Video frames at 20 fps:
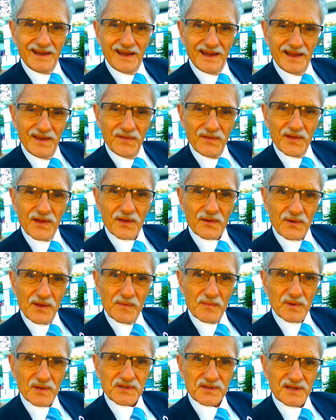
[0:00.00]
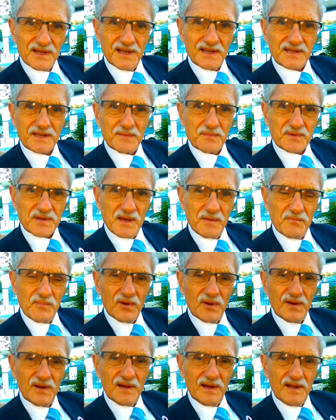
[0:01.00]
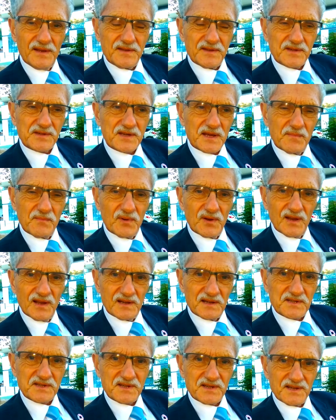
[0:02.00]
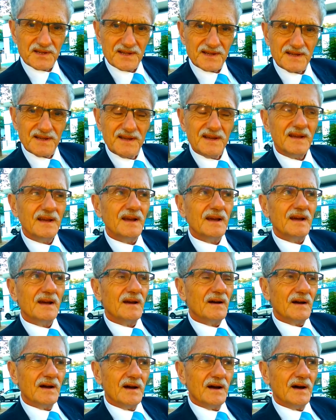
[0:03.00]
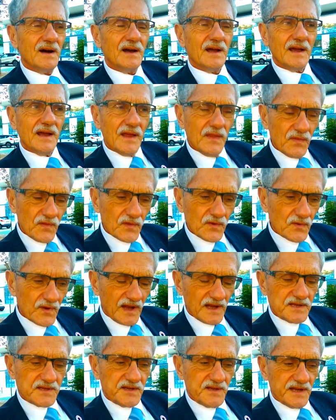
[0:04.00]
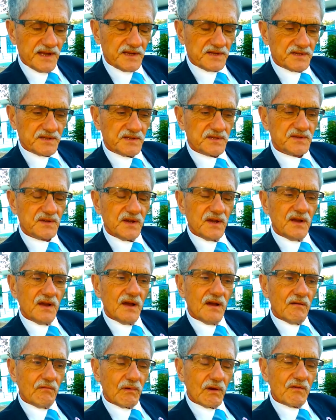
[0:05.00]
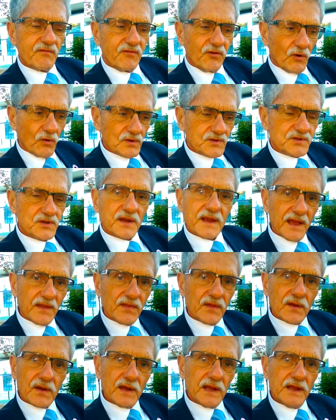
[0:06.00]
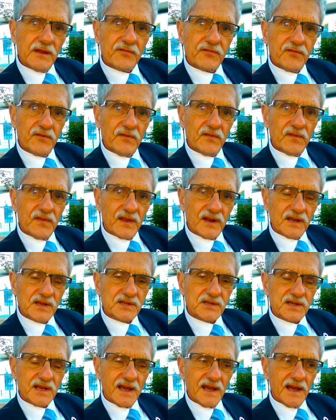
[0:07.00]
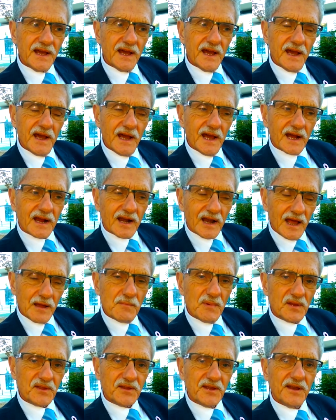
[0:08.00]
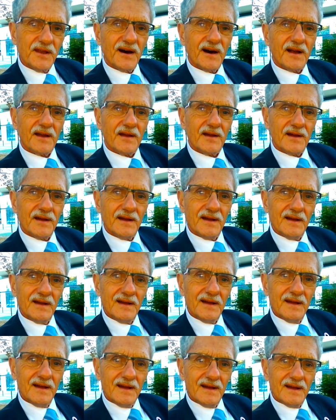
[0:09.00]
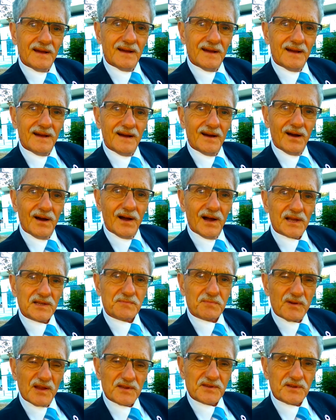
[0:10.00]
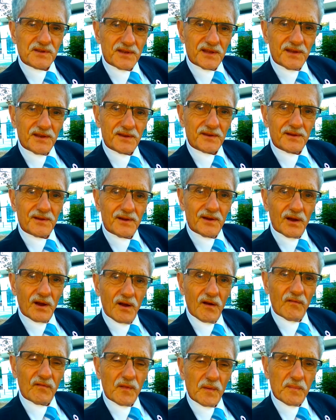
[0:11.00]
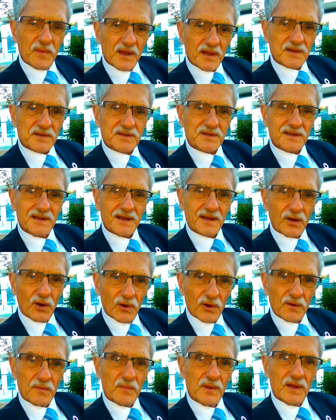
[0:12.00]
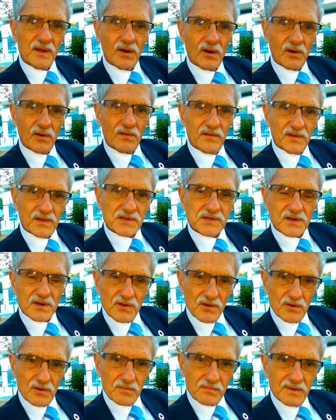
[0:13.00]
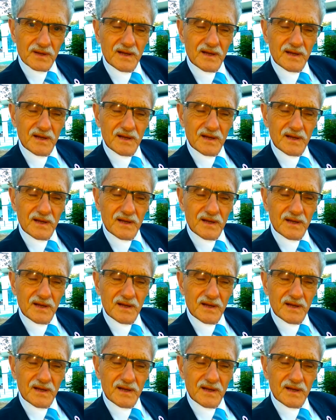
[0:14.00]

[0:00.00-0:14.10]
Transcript: in the agreements in September and December last year in the United Nations will fall together if there is a climate denier as president of the biggest economy on this globe.